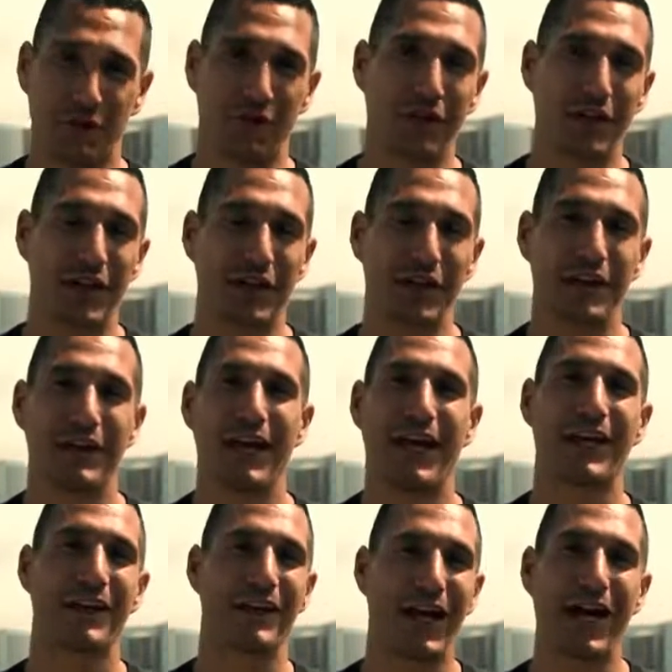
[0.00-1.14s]
career
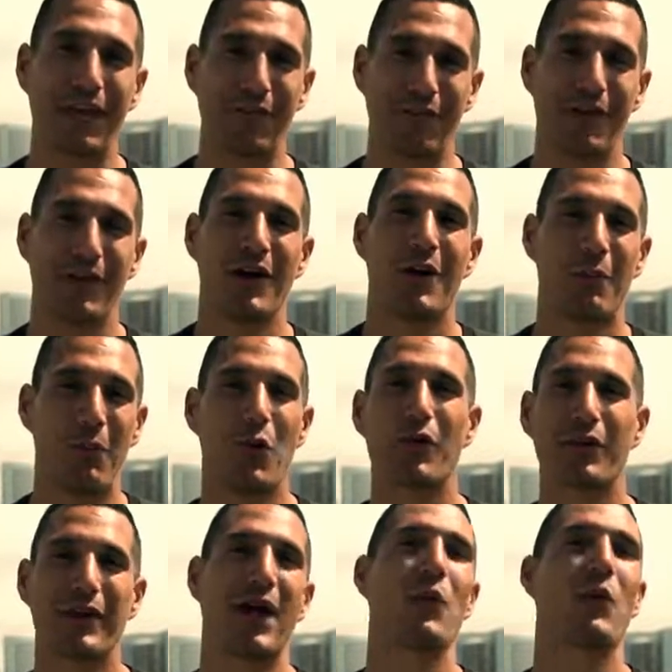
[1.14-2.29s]
and life more
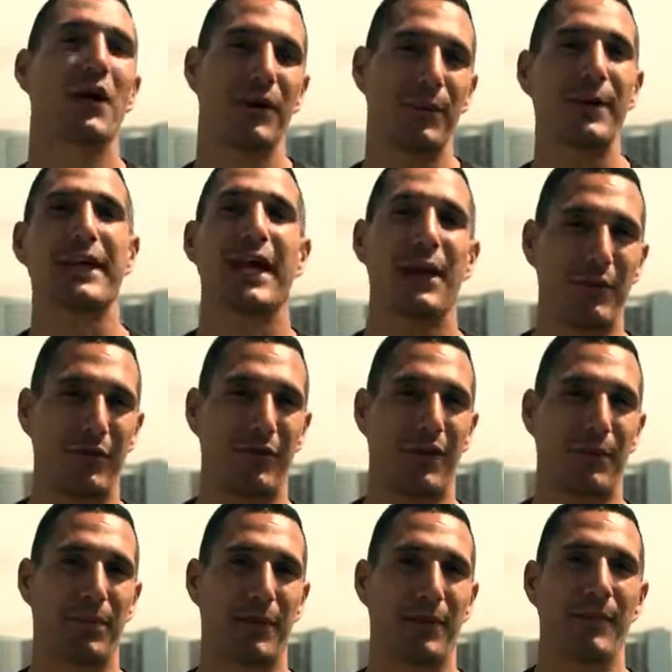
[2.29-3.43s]
than I wanted to be a game
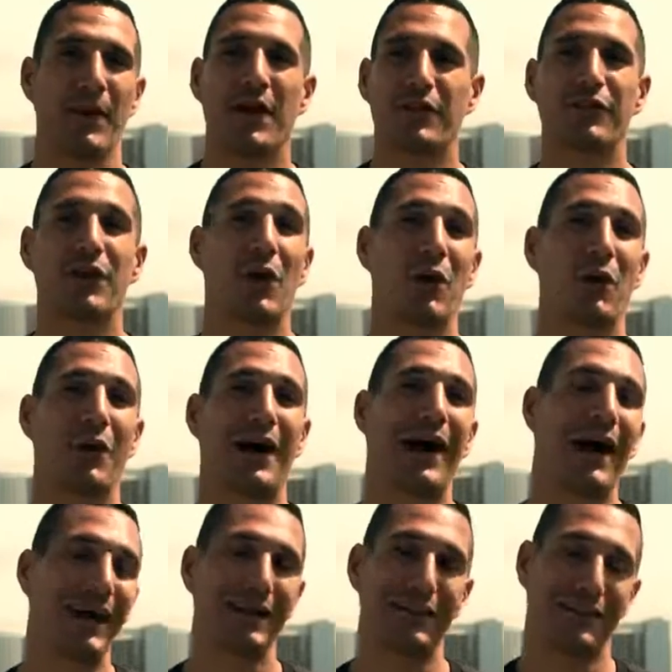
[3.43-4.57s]
developer. So
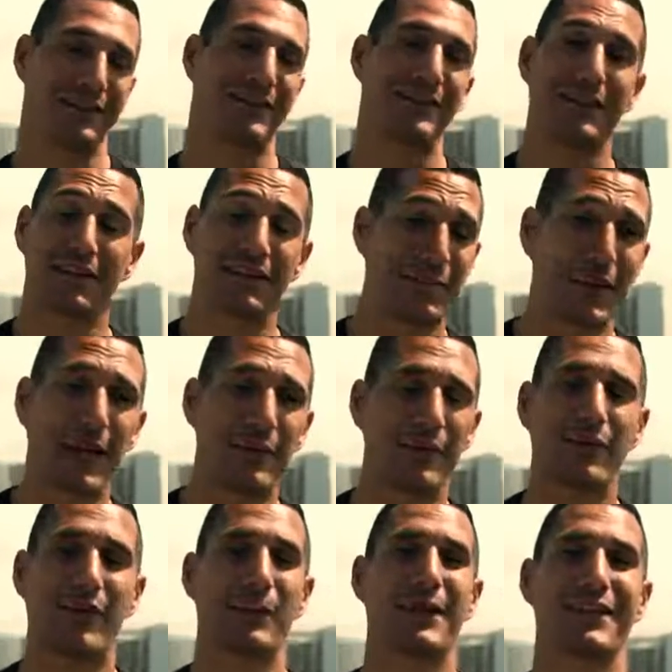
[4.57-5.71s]
I did some game
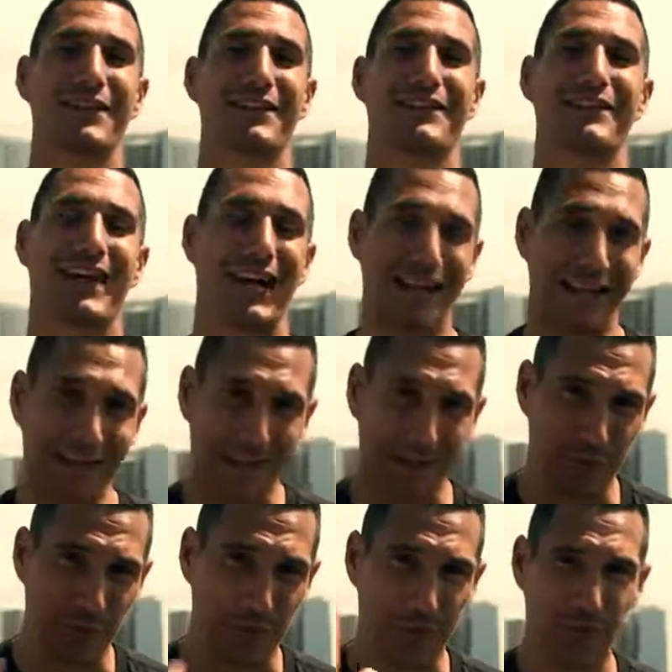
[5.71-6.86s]
development on the side and
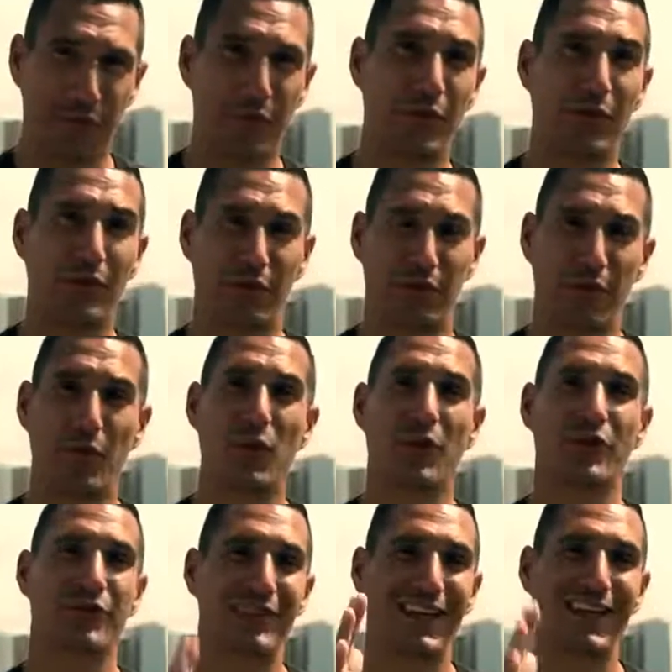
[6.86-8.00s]
I went full
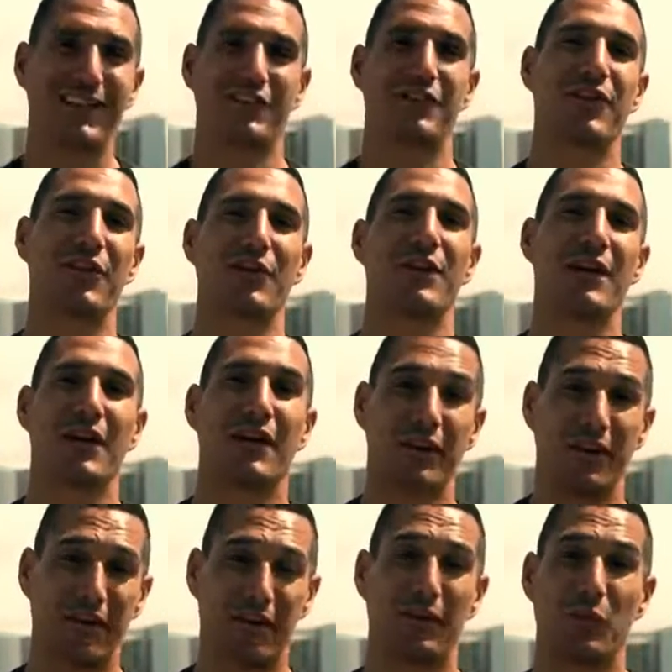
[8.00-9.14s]
force into uh,
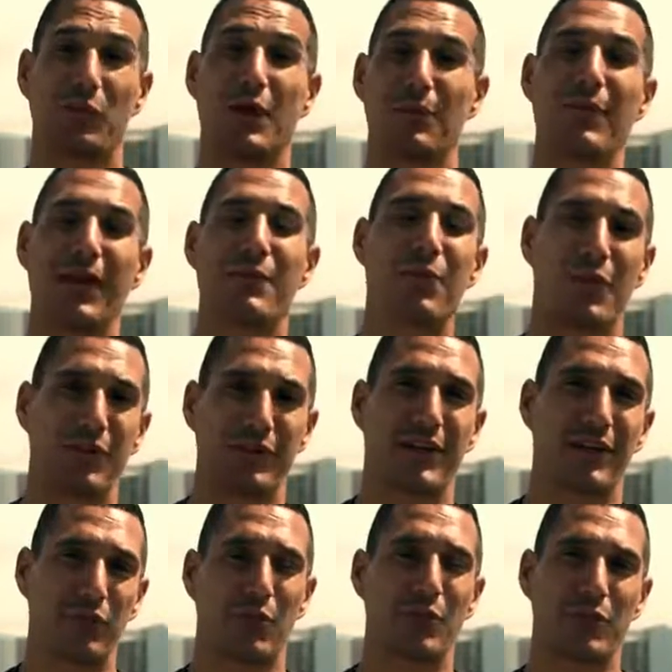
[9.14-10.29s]
what made more
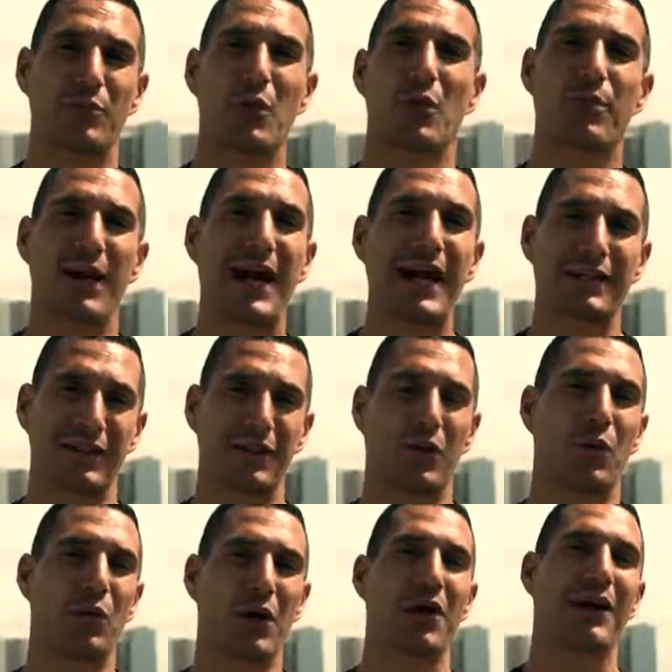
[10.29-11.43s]
sense, what was more
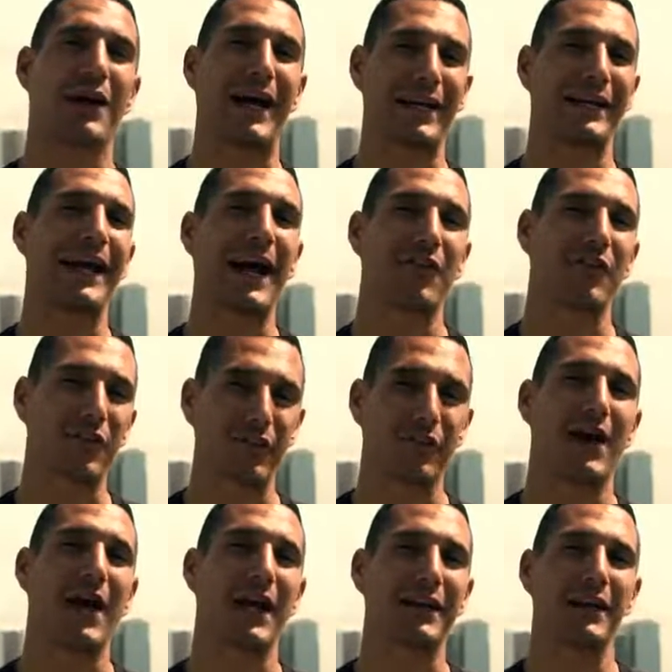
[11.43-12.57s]
practical, where I could actually
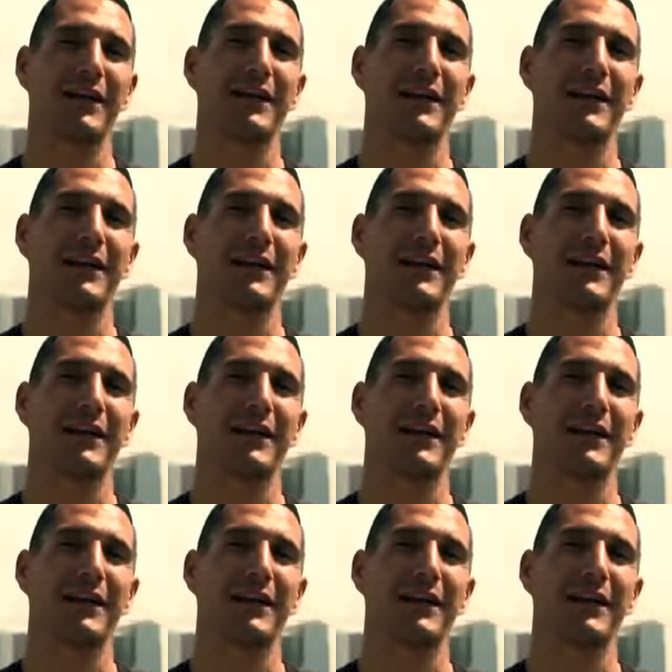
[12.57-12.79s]
find